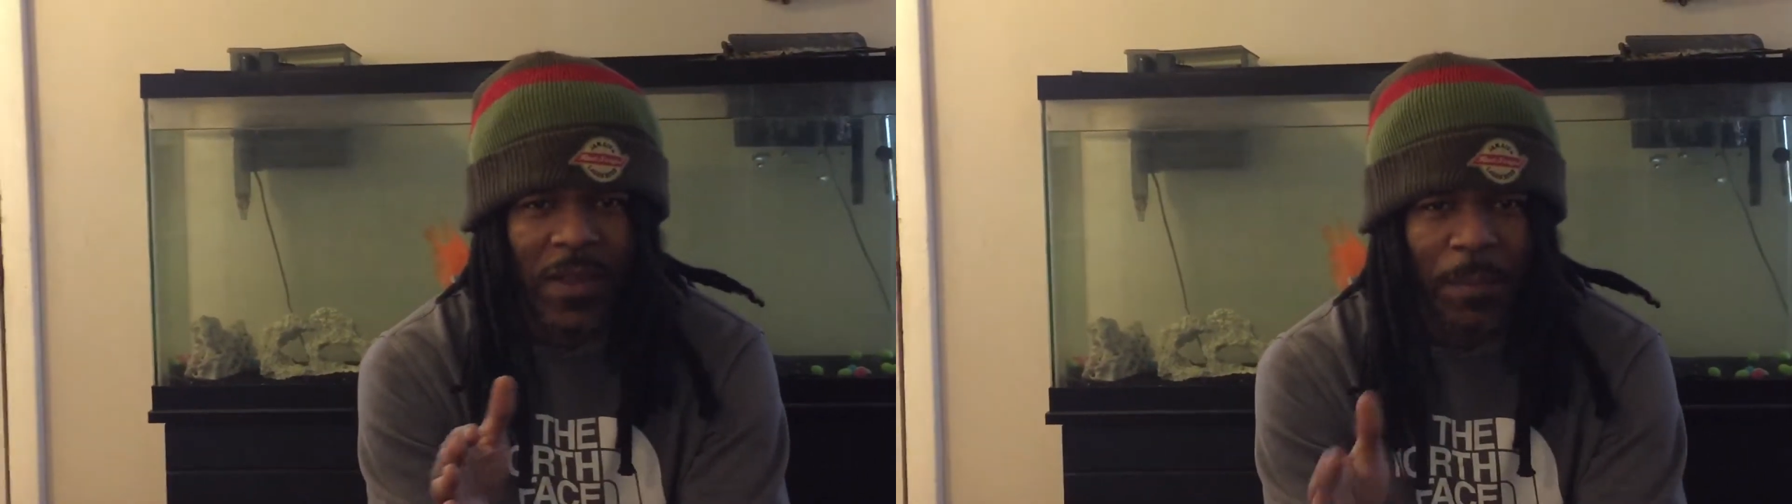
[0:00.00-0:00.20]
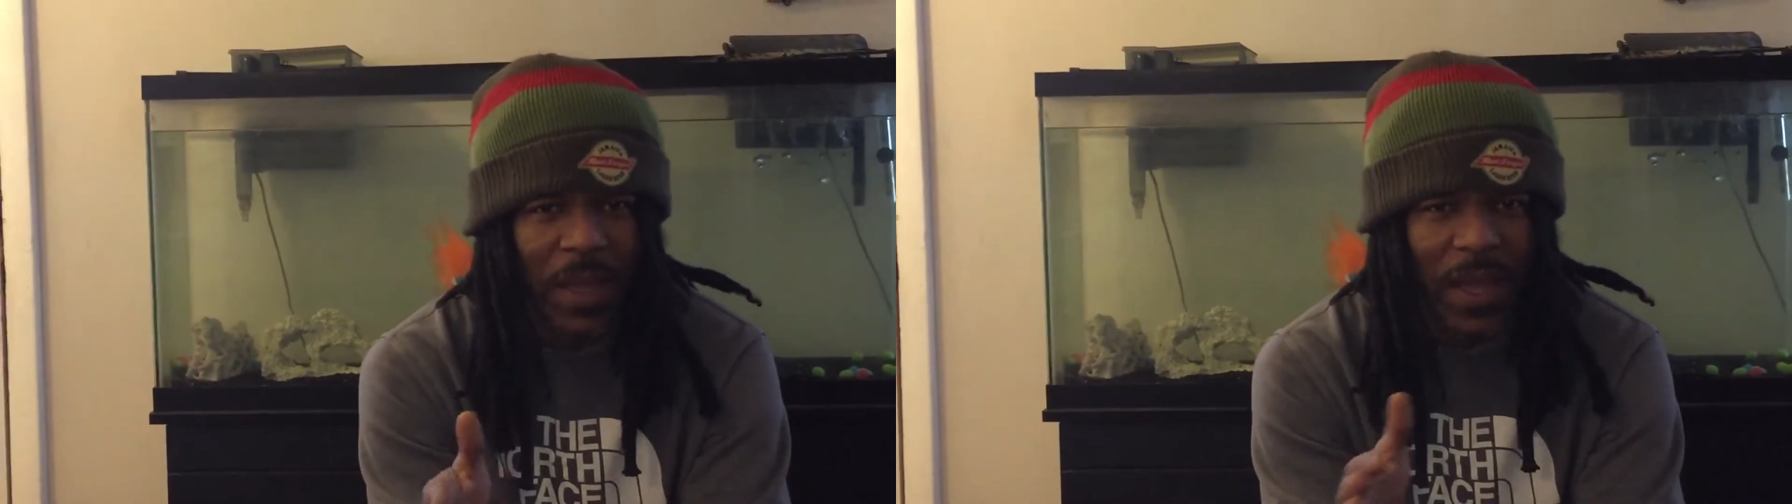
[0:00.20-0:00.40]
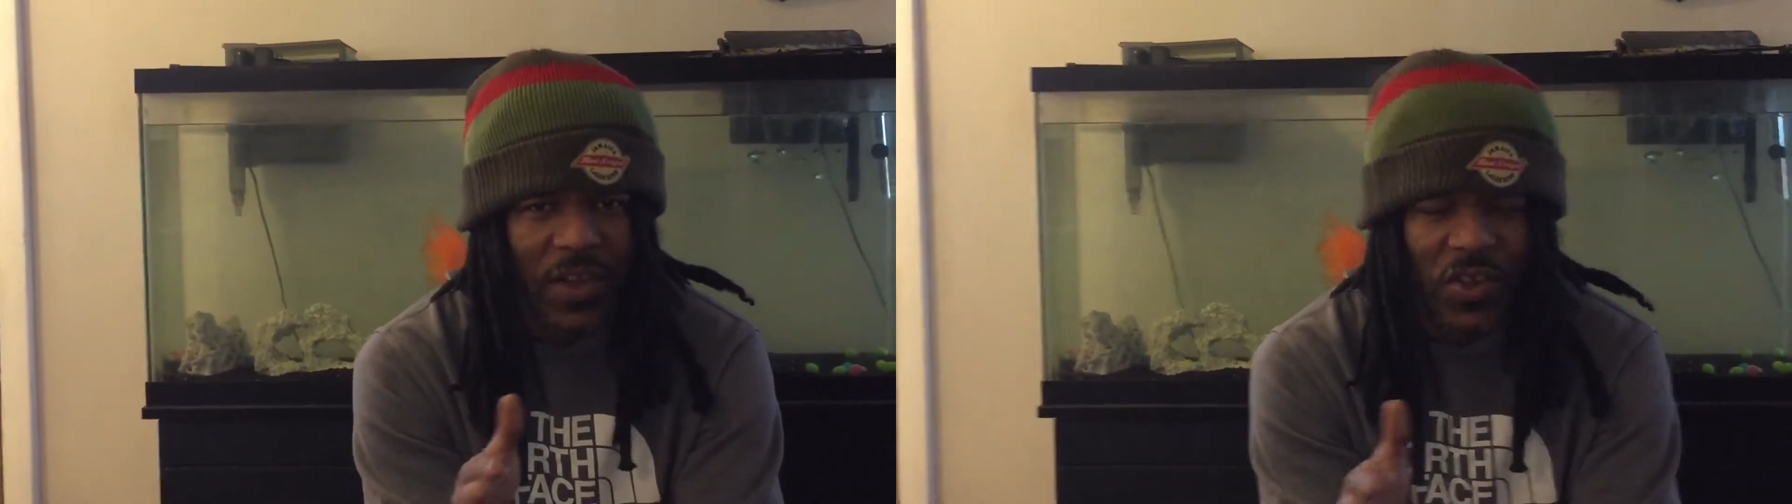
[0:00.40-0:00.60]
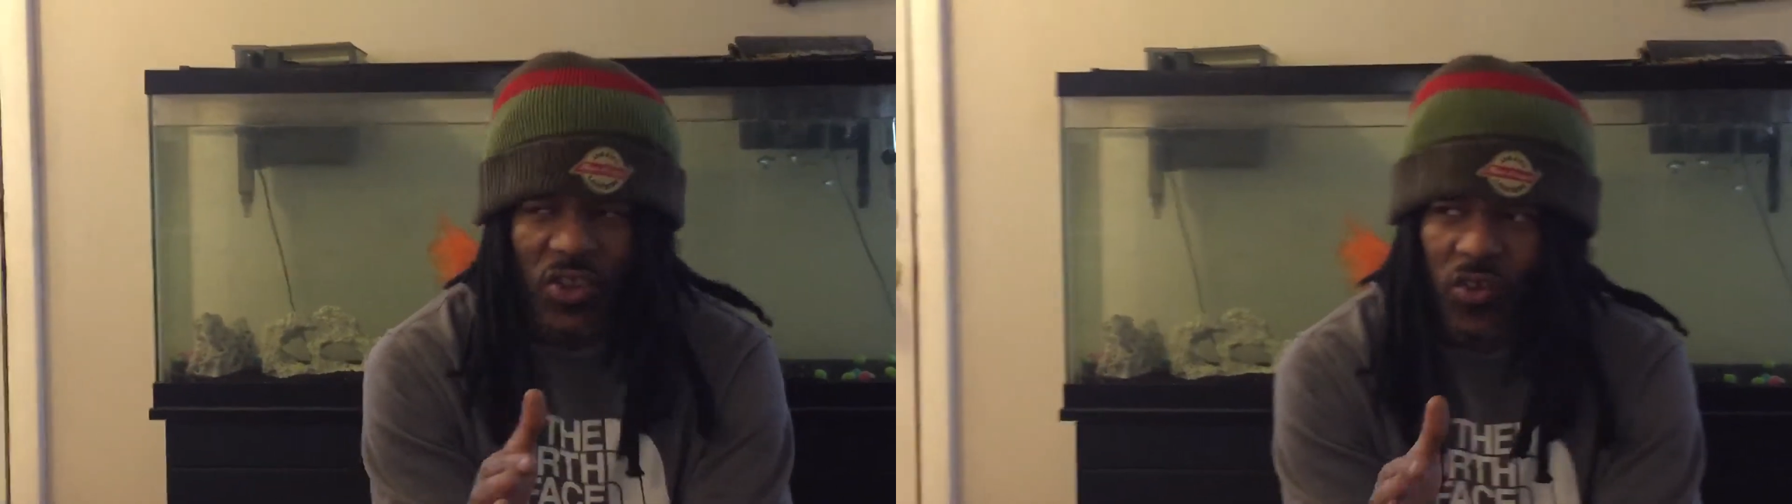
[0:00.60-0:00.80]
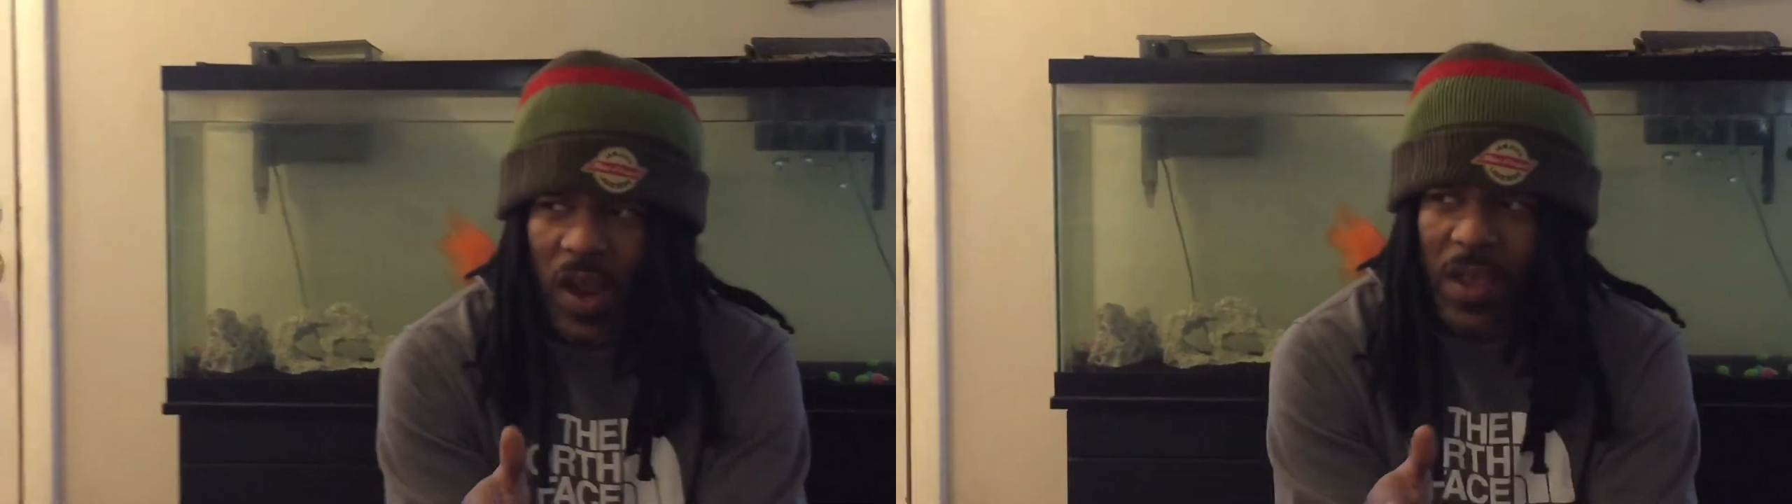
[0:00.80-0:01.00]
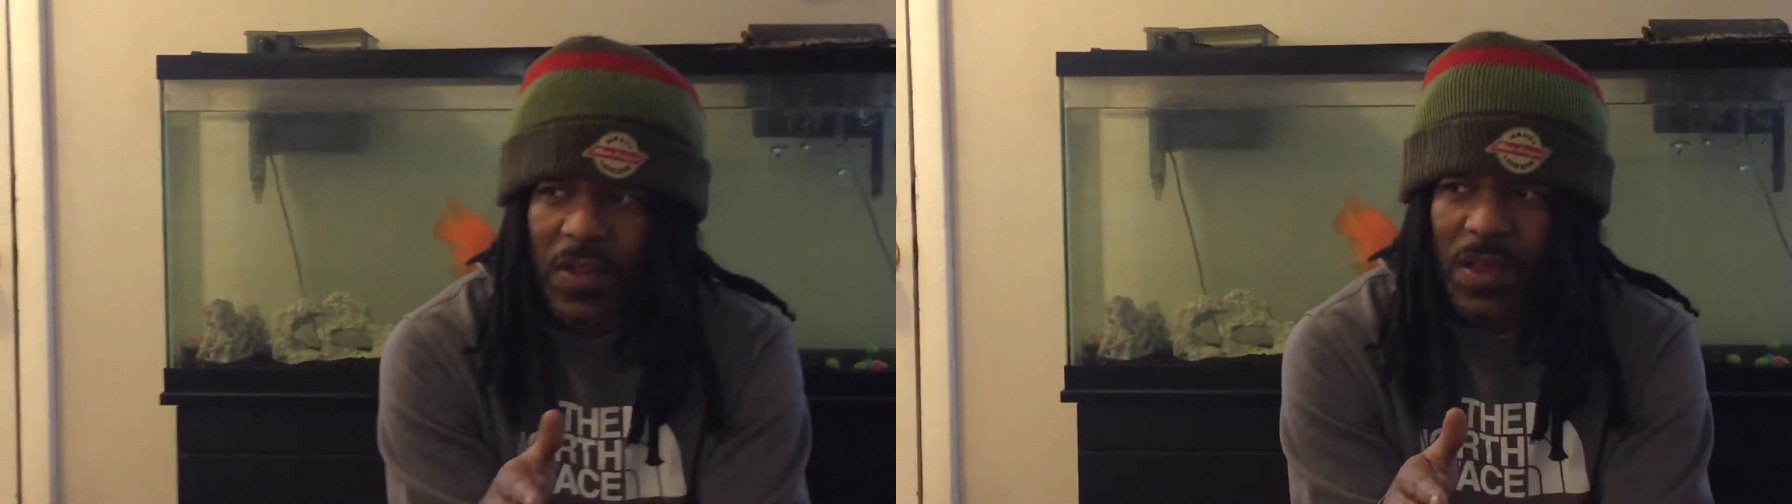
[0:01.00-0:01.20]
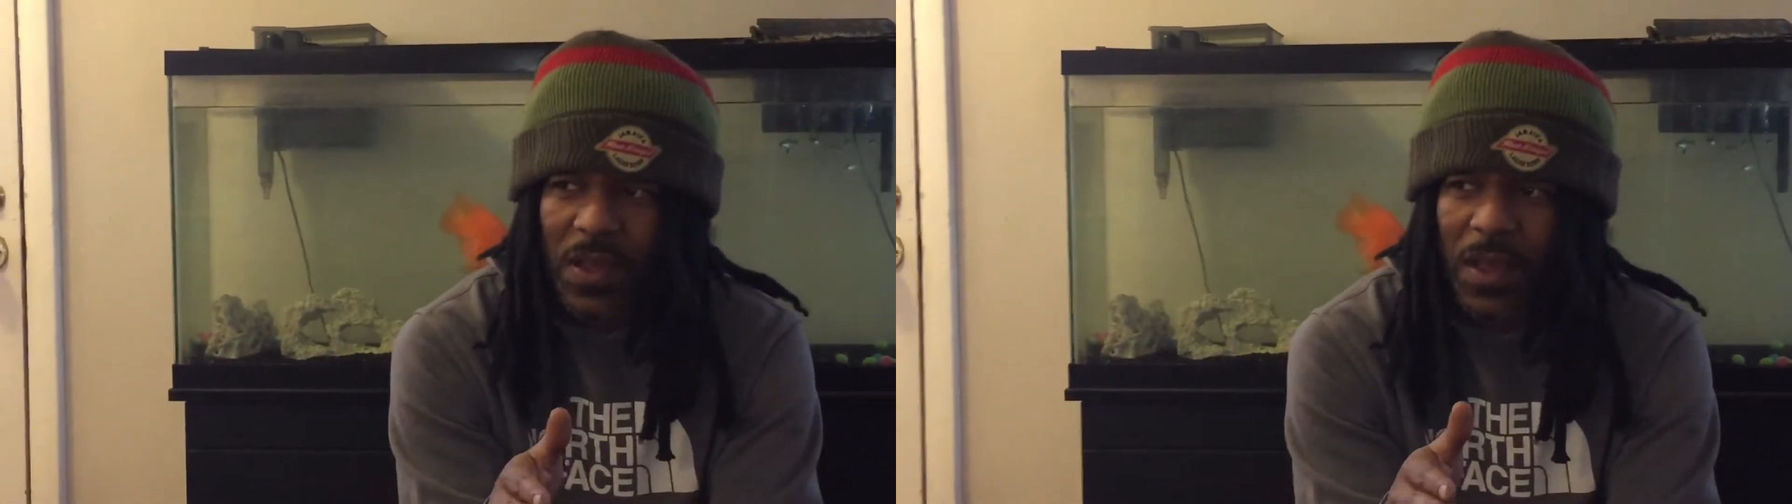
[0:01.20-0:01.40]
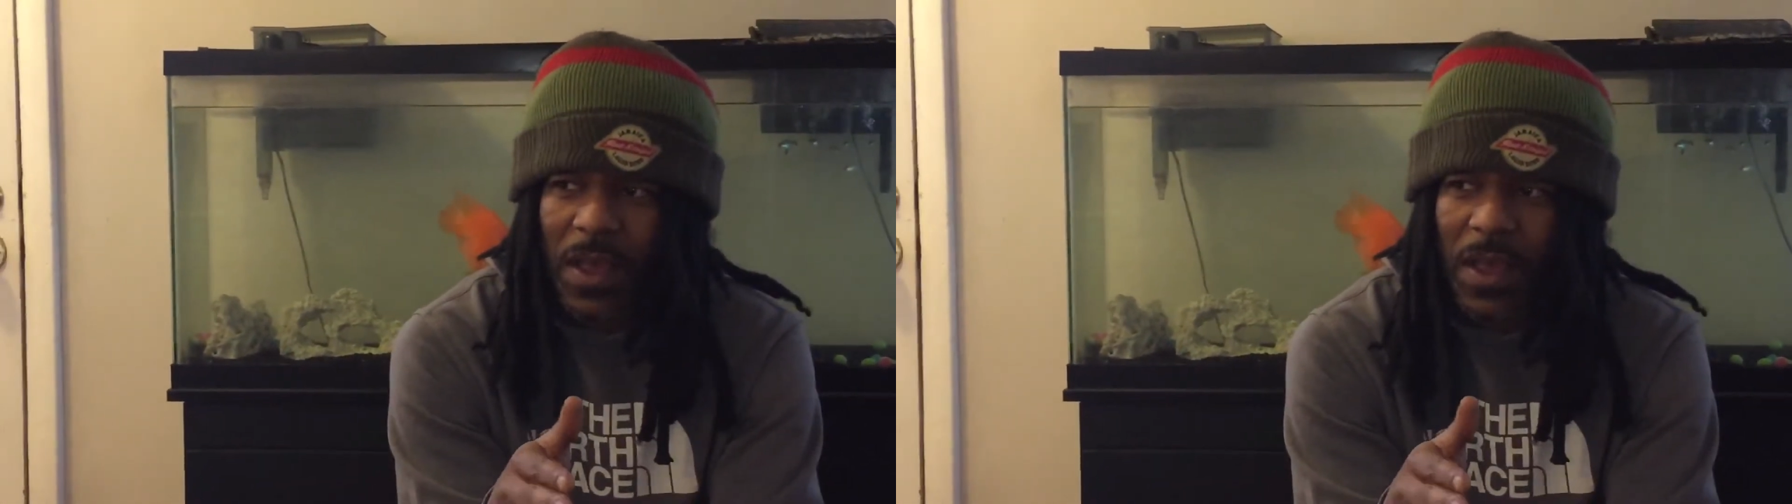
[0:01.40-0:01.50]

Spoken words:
To me, that's just crazy.